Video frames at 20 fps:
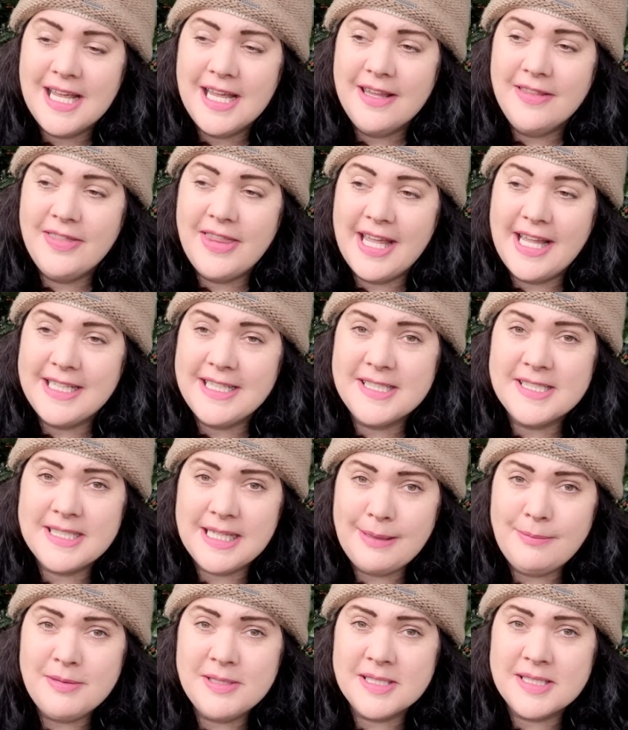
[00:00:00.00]
they
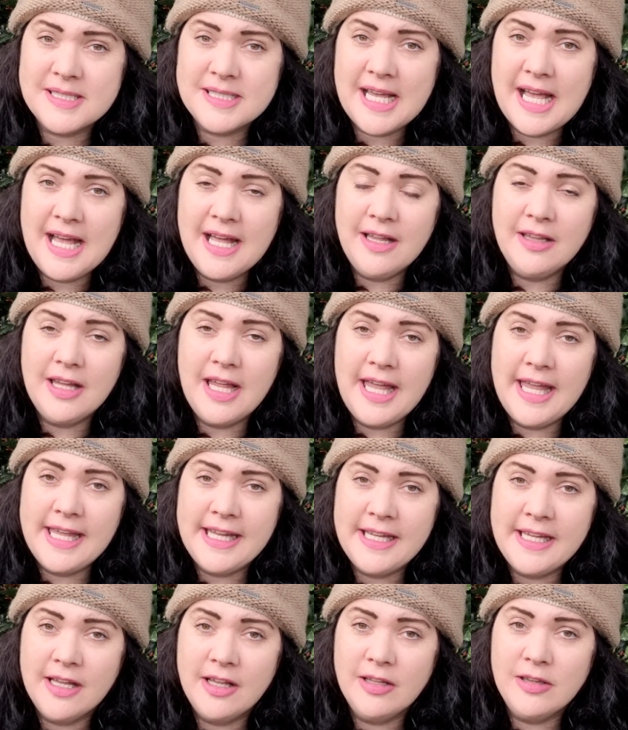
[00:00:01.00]
seem to sell
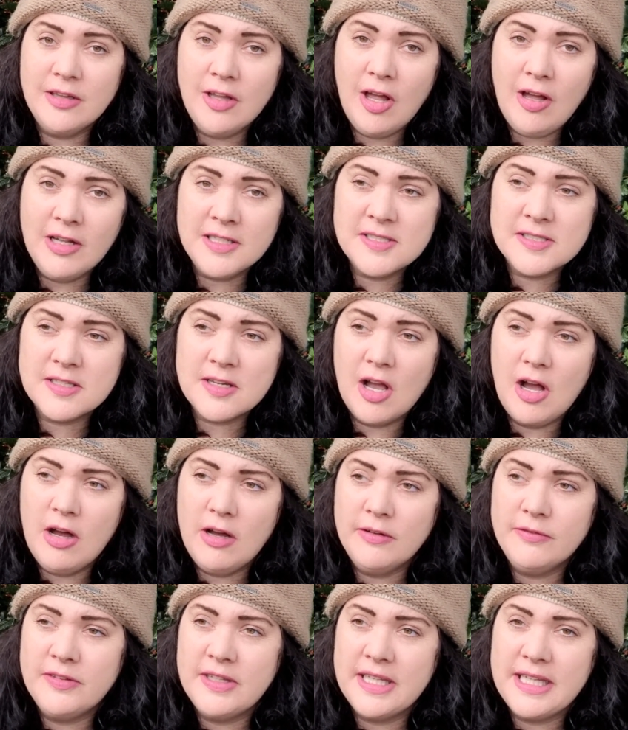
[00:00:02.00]
a lot
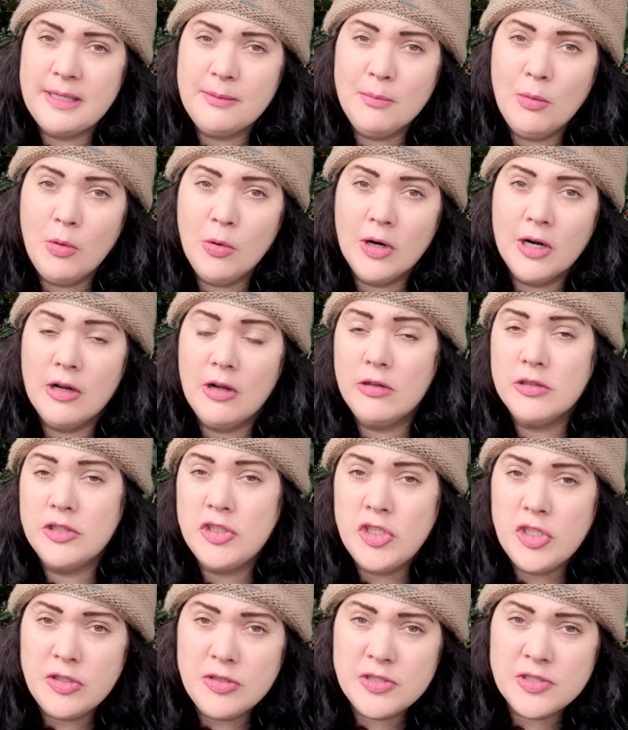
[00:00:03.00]
of the more
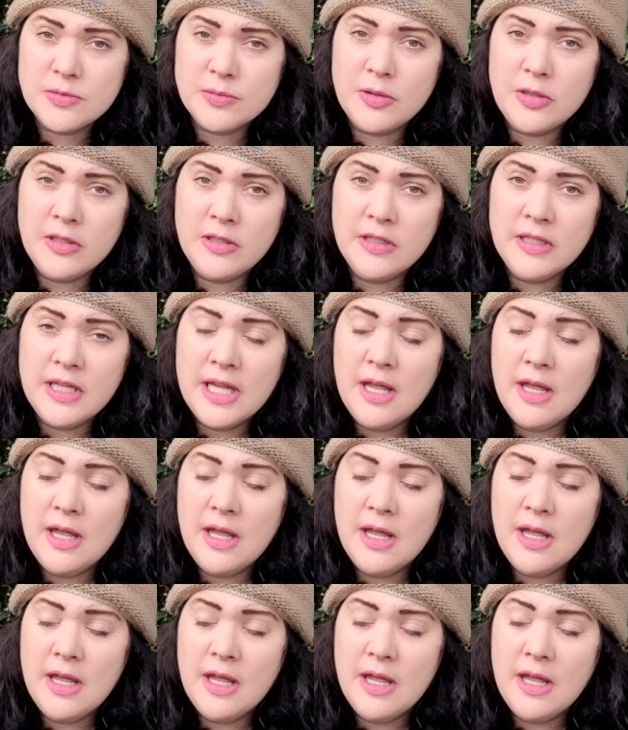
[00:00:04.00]
unusual,